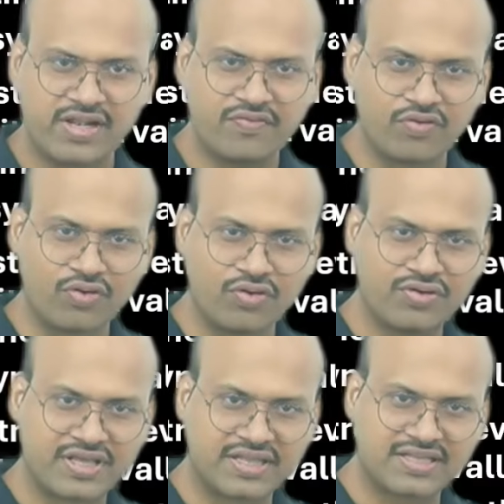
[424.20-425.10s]

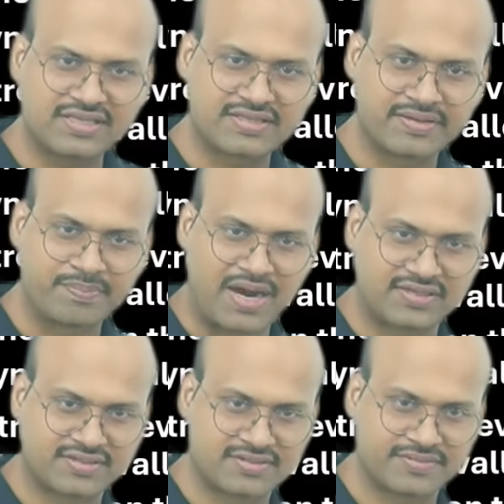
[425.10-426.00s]
flow in these
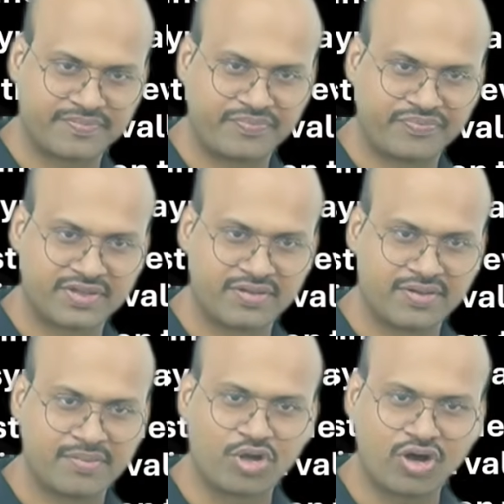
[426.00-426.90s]
parts
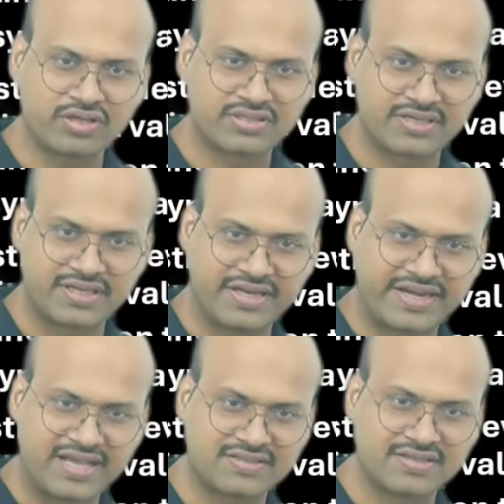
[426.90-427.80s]
because
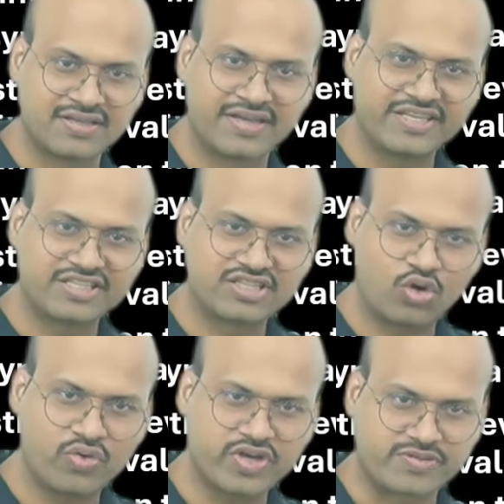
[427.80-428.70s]
it is the
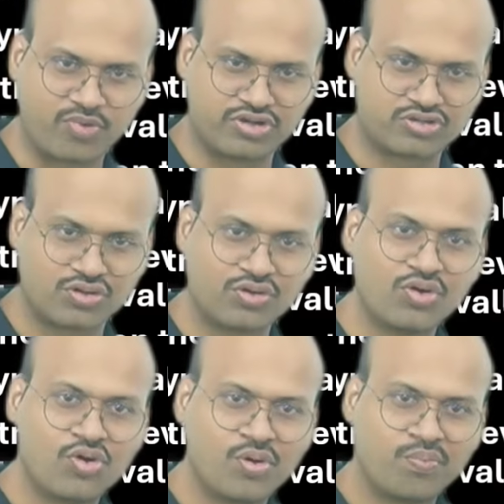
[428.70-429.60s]
lowest point. So
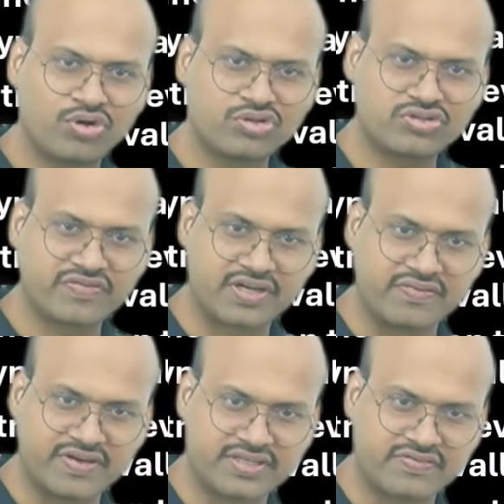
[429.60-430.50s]
most of the
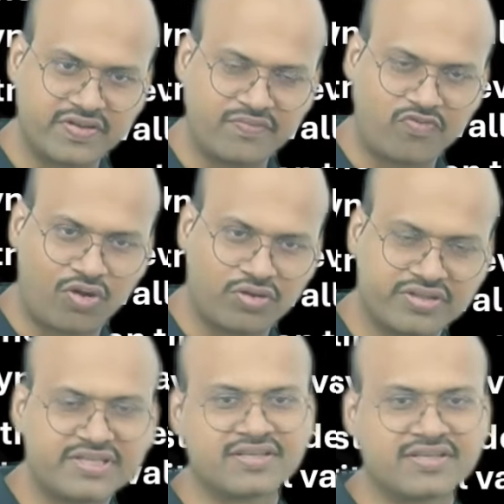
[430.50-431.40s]
rivers will follow
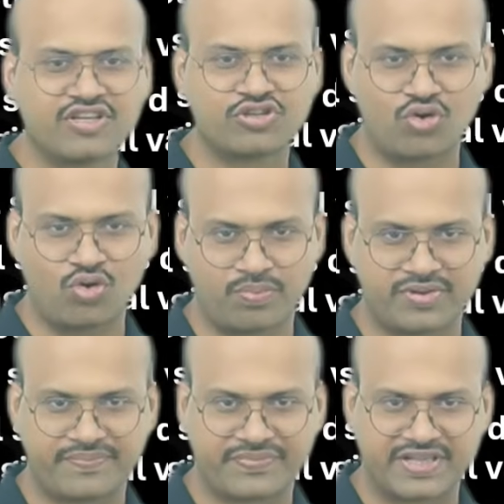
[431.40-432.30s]
this
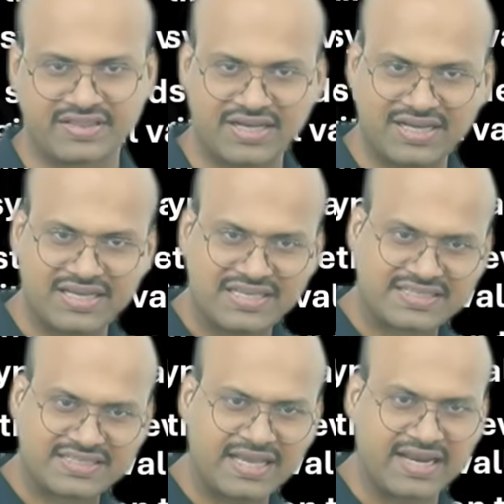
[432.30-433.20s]
slope in the
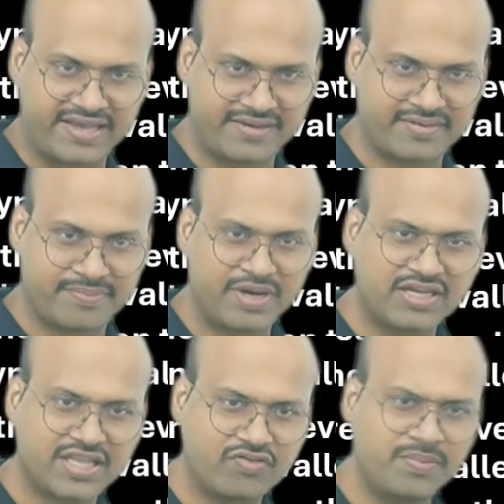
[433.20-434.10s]
syncline, but
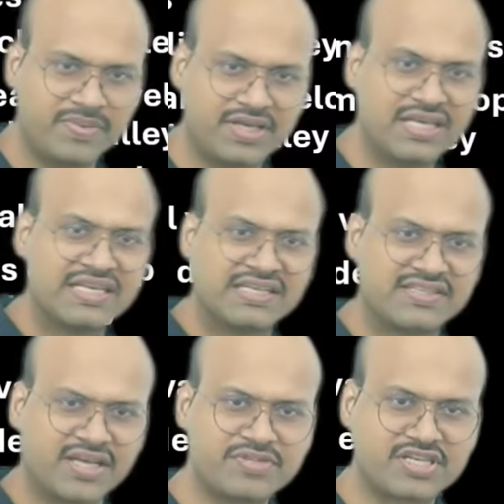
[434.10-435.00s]
there will be
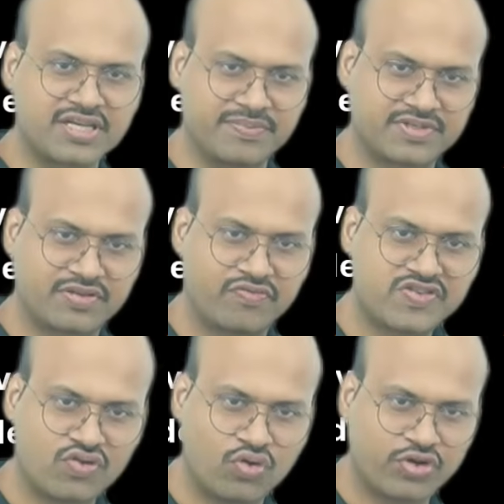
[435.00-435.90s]
some streams which
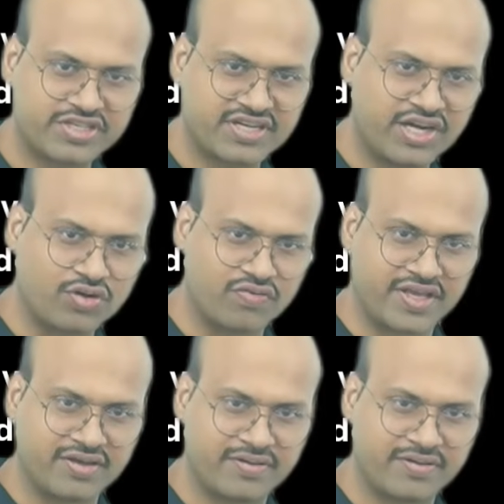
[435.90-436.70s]
will originate over here.